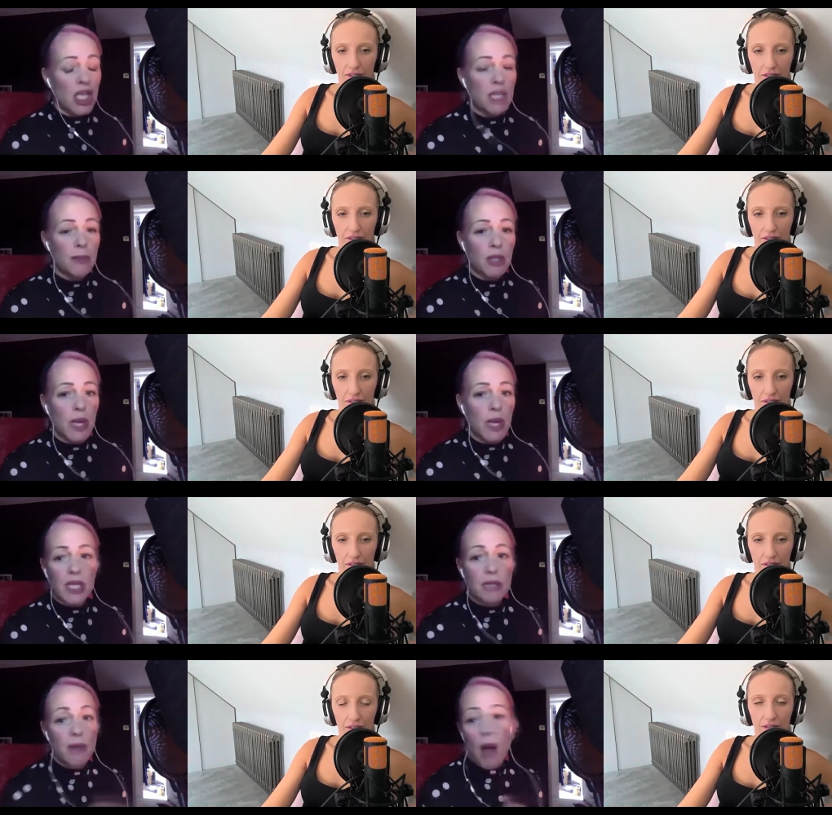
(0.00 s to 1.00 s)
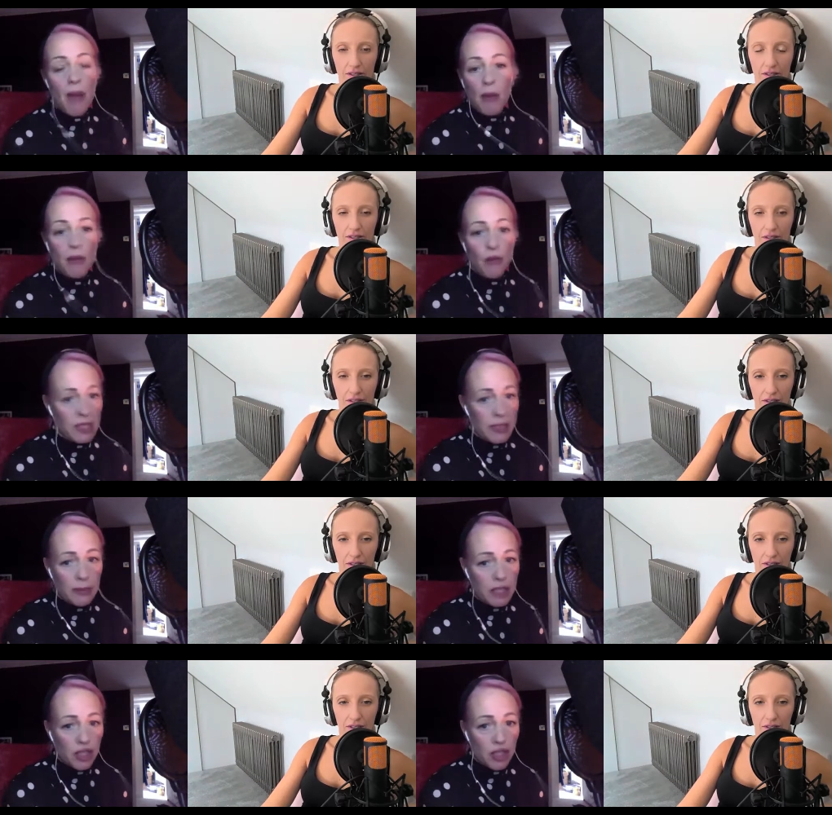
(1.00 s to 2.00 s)
Speaker 1: between us. But I bet we've got similar
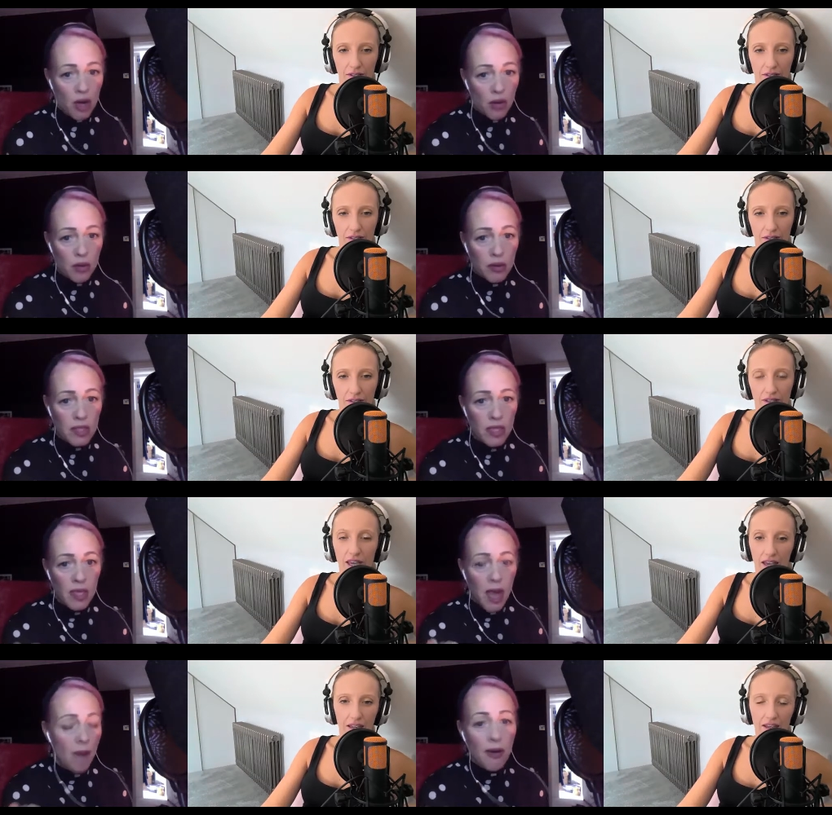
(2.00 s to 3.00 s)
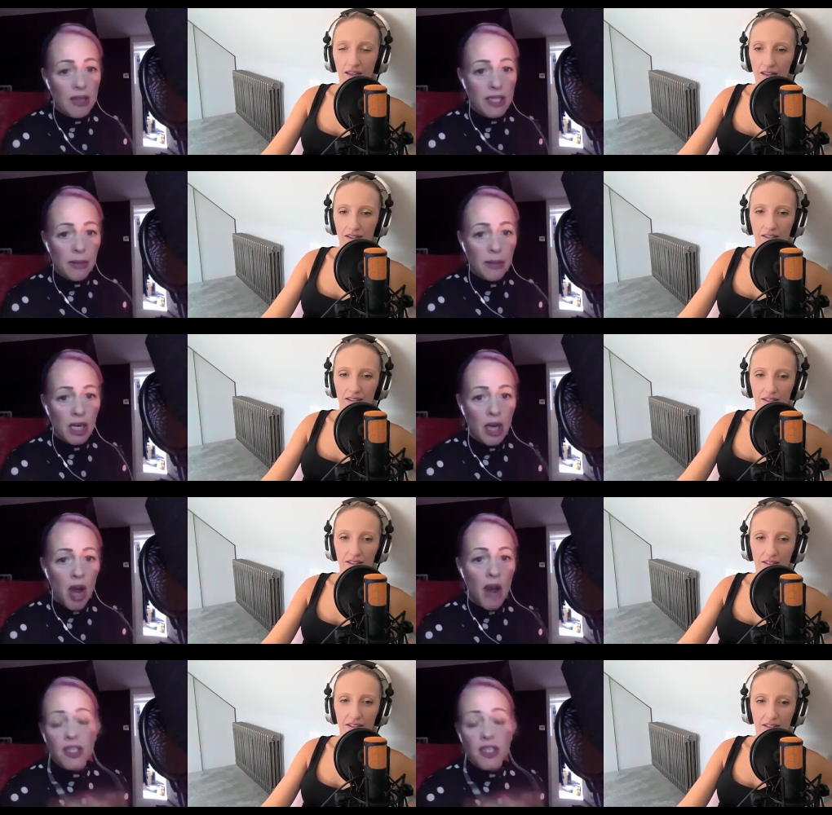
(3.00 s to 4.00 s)
struggles yeah. and very similar
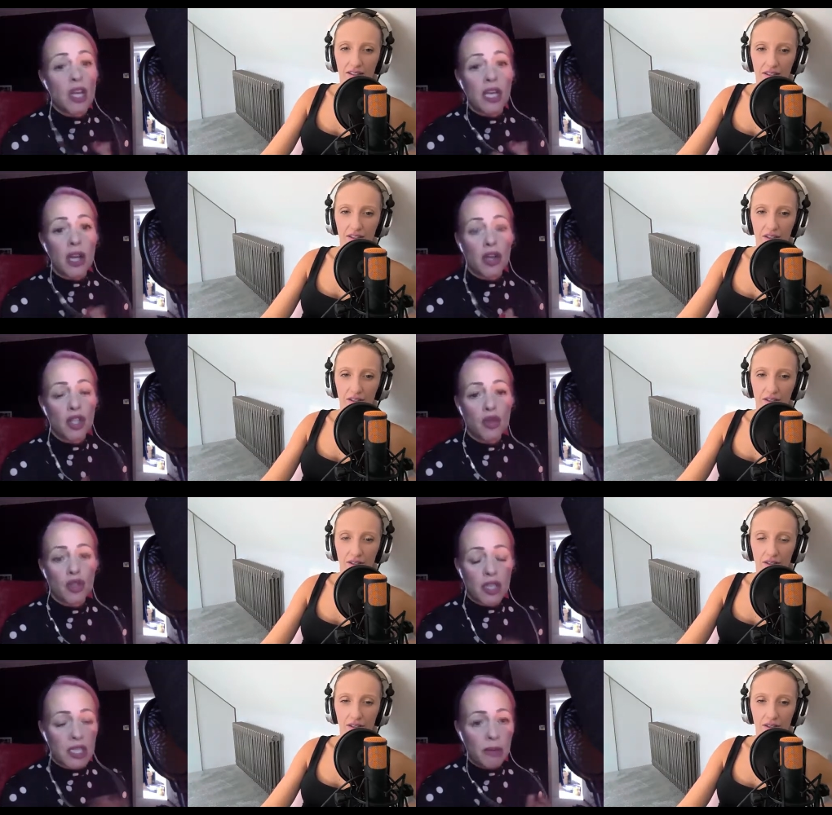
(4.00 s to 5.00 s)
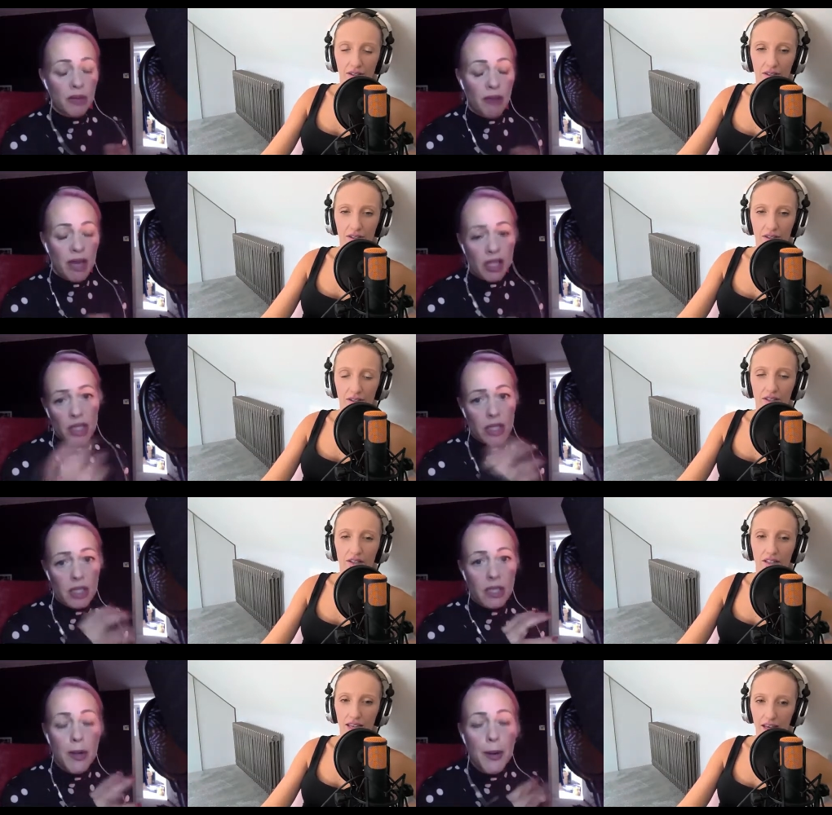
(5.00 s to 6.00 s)
lives. Certainly, our children are similar ages.
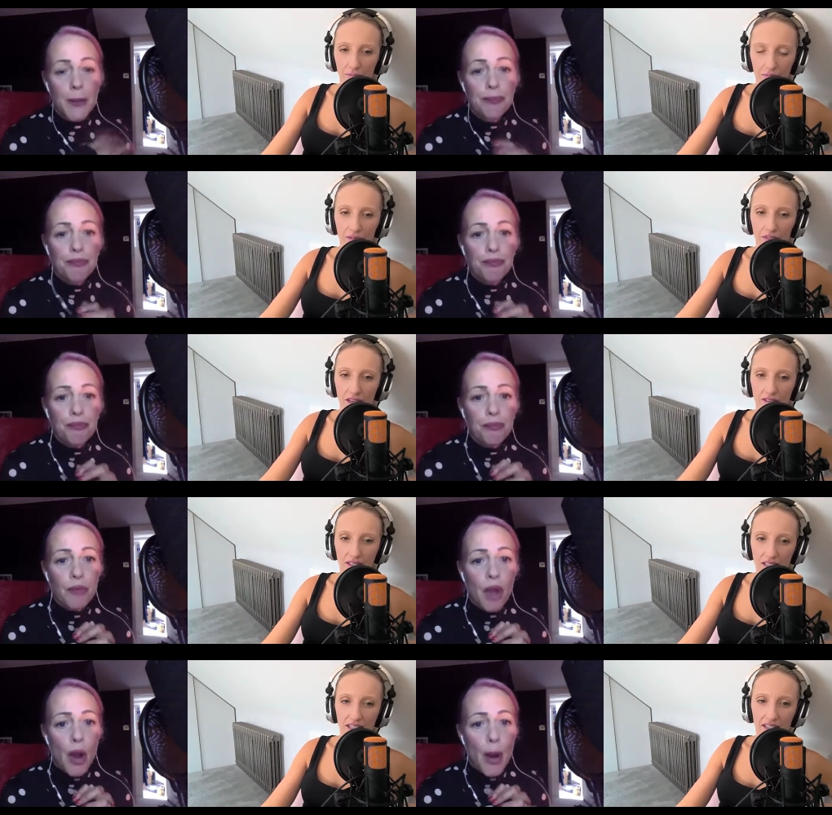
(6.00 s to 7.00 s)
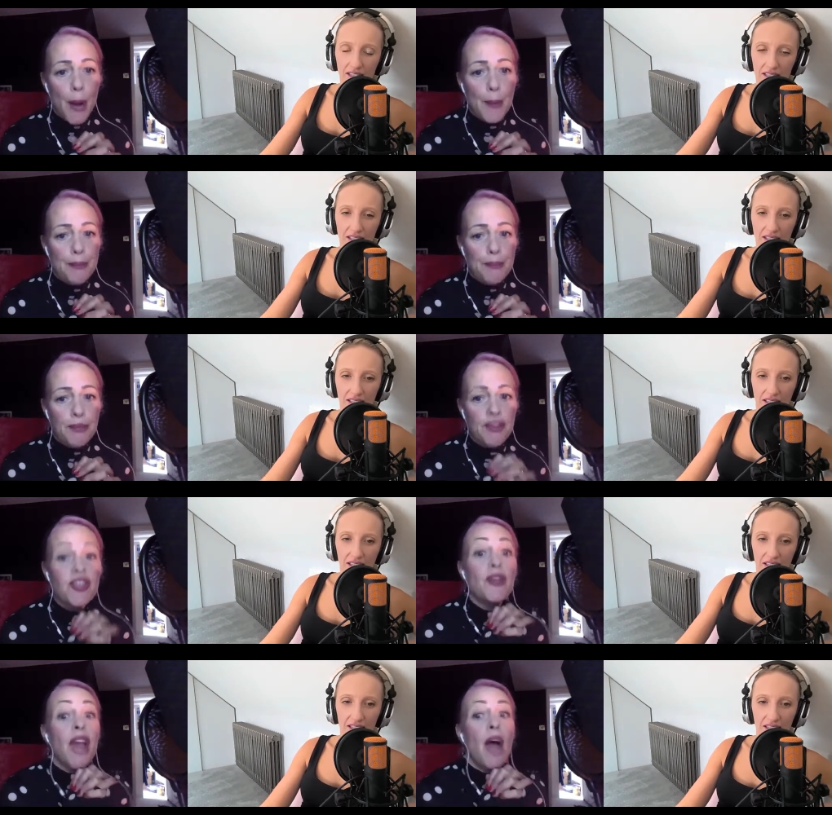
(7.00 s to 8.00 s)
Speaker 2: Yeah, totally. Um,
Speaker 1: so
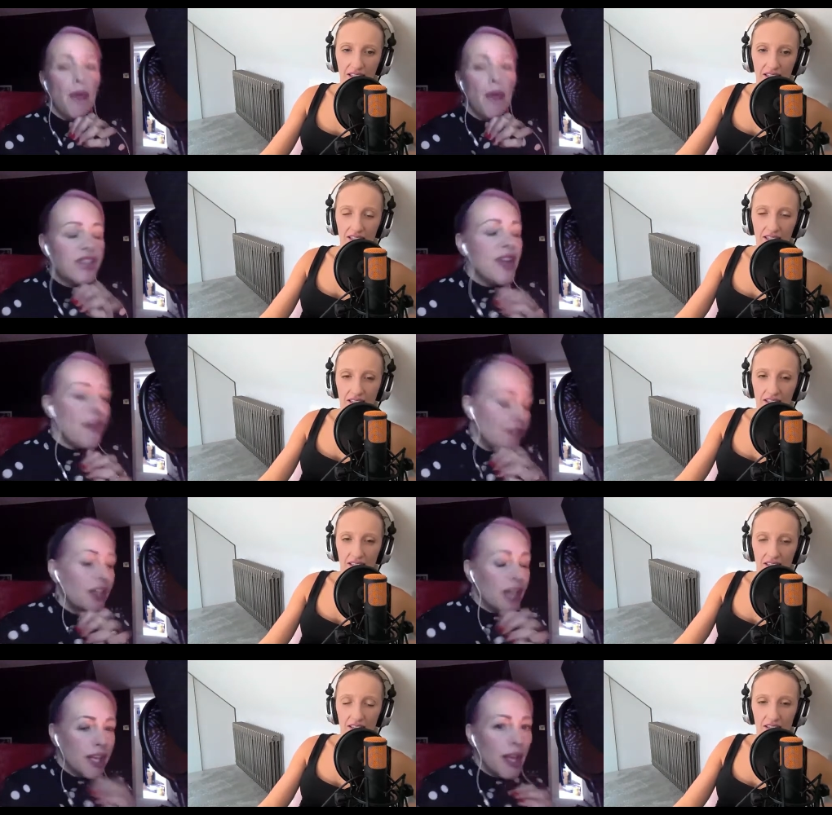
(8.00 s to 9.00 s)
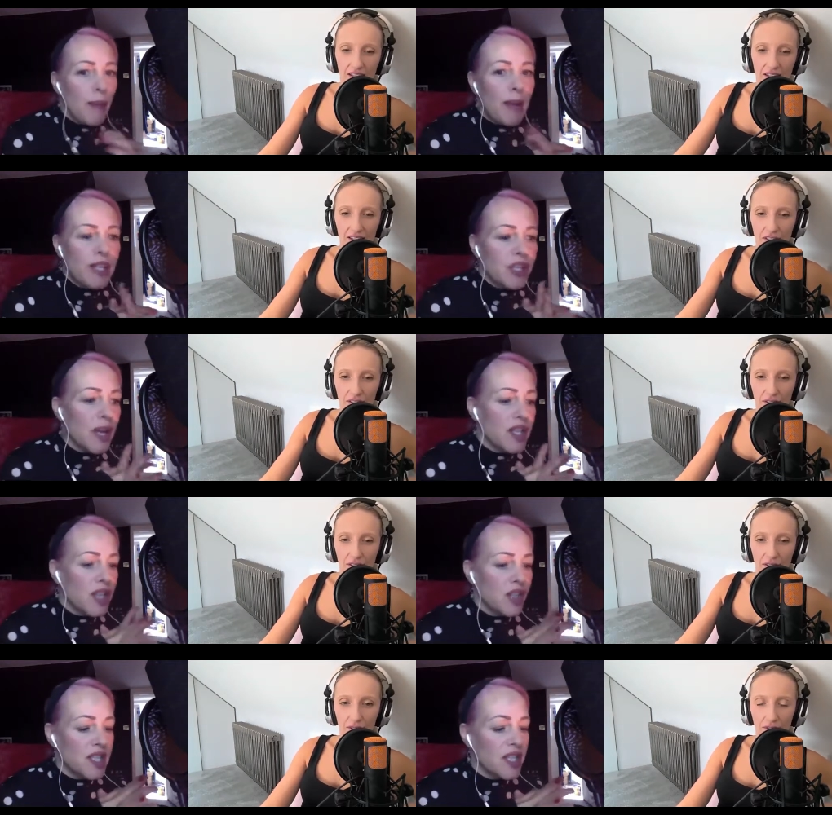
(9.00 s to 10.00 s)
yeah, we're definitely going to get back to it because I
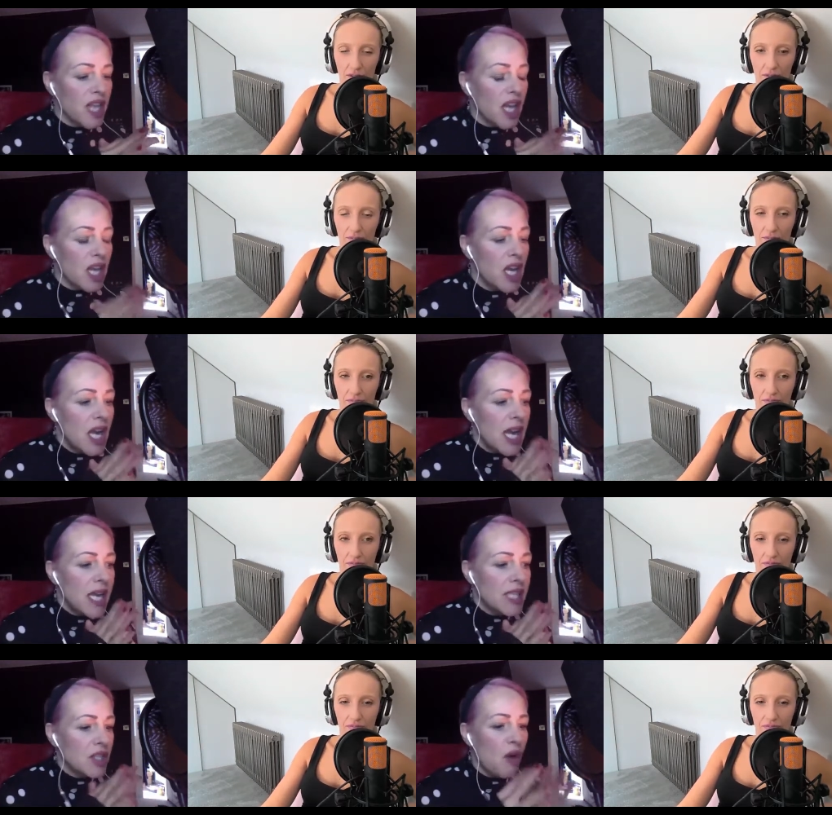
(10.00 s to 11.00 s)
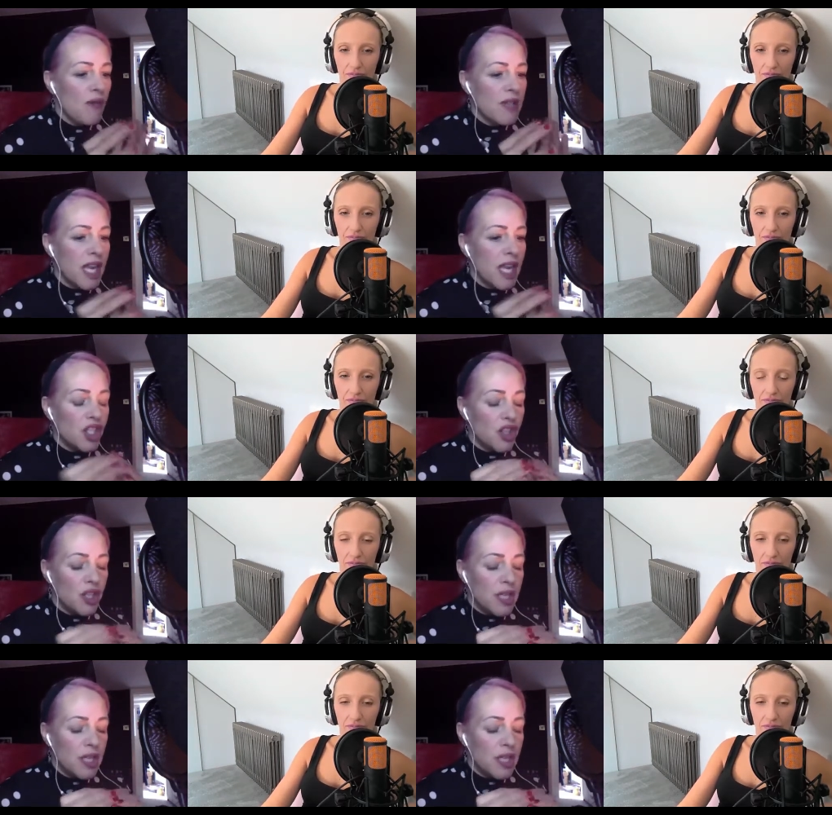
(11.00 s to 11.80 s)
just think it's a conversation that needs